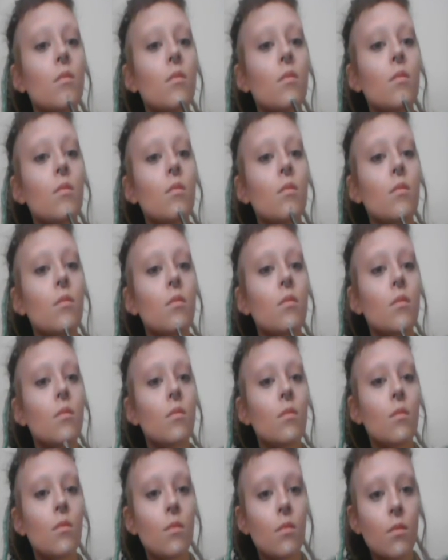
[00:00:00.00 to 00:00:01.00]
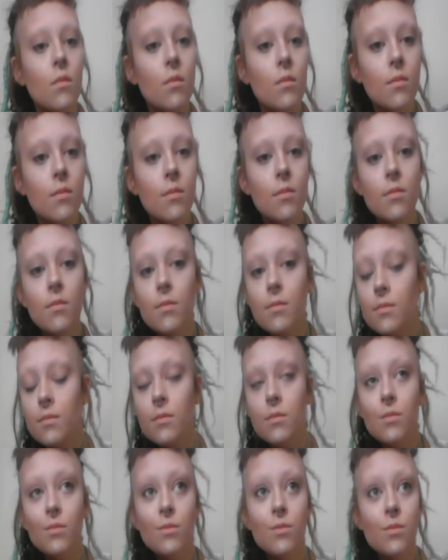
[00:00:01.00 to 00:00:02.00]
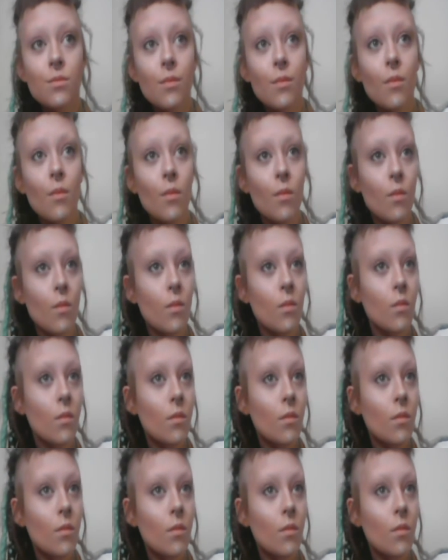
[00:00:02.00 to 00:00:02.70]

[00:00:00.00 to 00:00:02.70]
I also apply a little bit at the